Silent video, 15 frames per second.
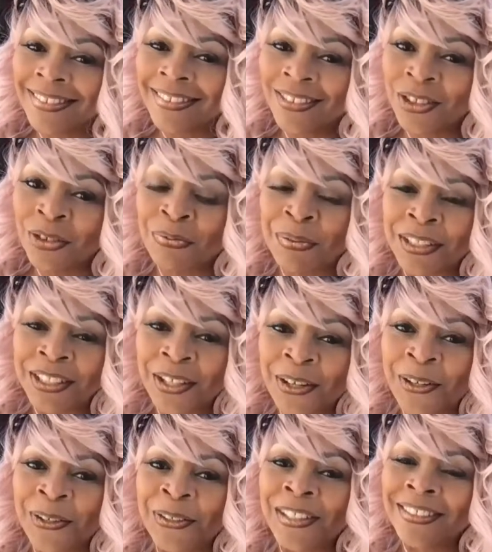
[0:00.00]
truth be
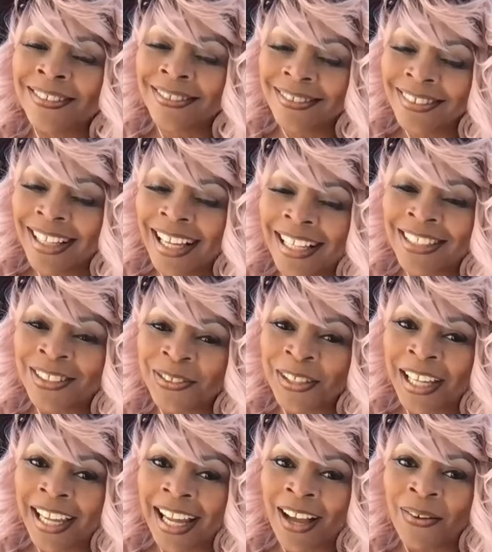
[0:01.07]
told, I just want to
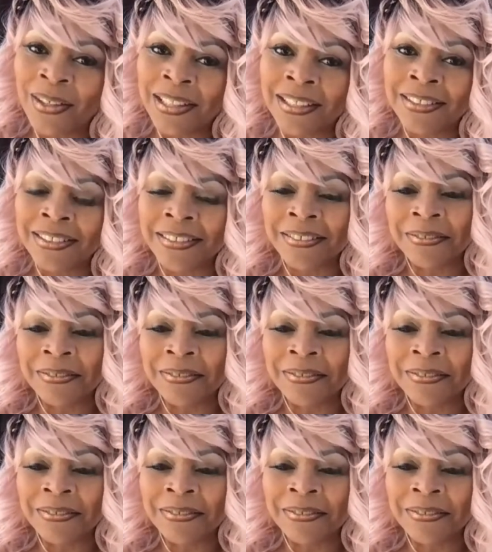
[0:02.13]
hang out with Luke.